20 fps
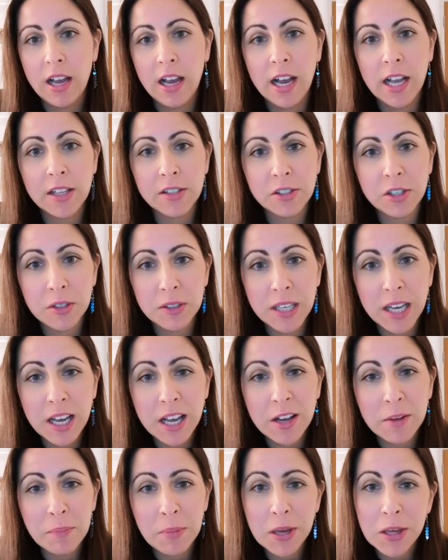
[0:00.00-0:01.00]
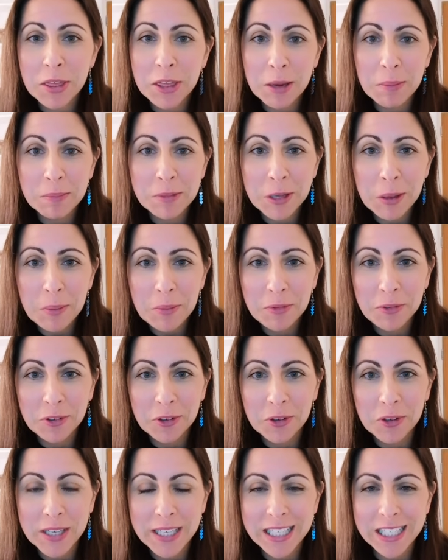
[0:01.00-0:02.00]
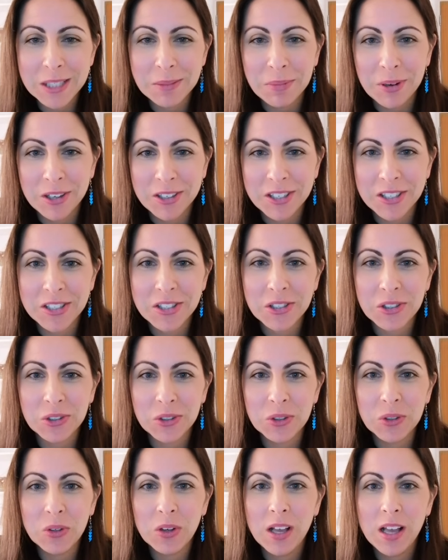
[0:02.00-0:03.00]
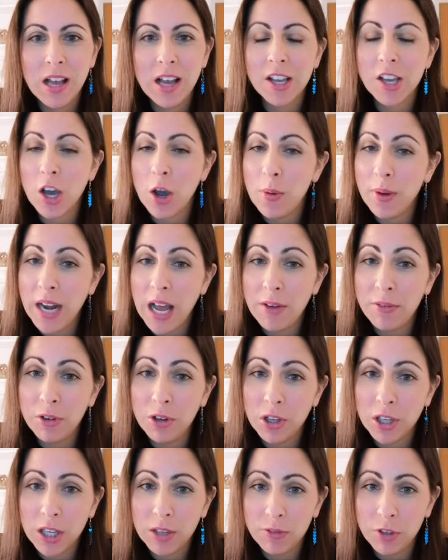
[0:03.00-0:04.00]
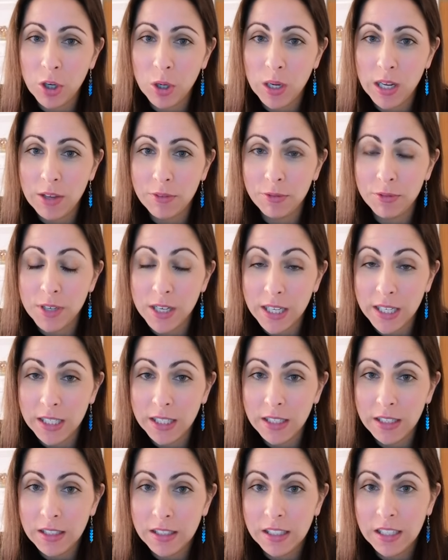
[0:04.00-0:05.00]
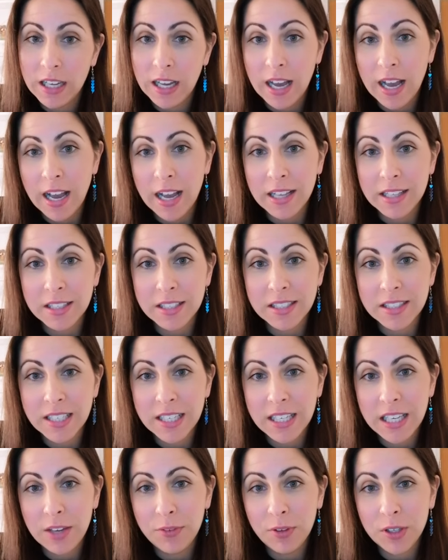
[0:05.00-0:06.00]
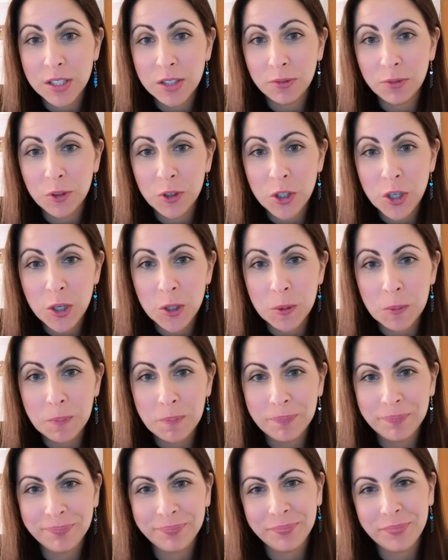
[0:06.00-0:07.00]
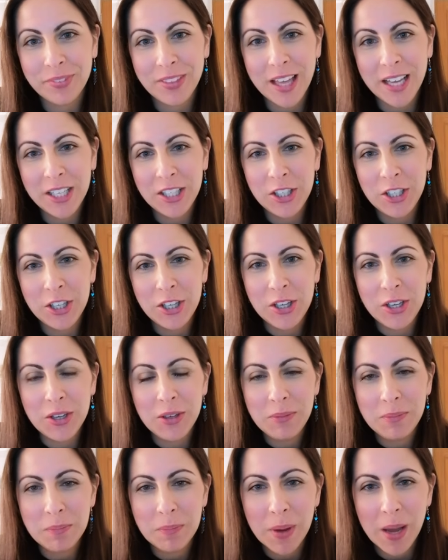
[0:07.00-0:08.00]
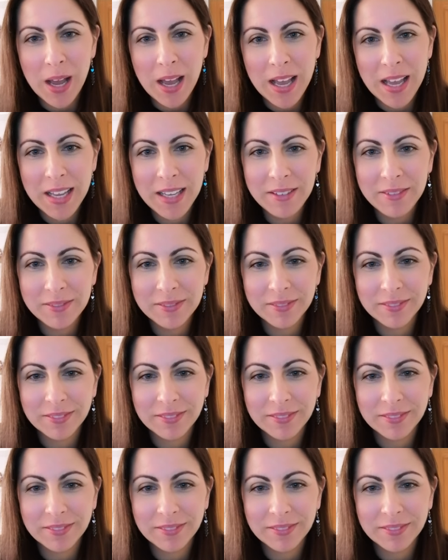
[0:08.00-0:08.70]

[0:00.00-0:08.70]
And so, yeah, a big thumbs up for East Barnet School. Go and have a look if you live near and see if it's for you. Thank you. Bye.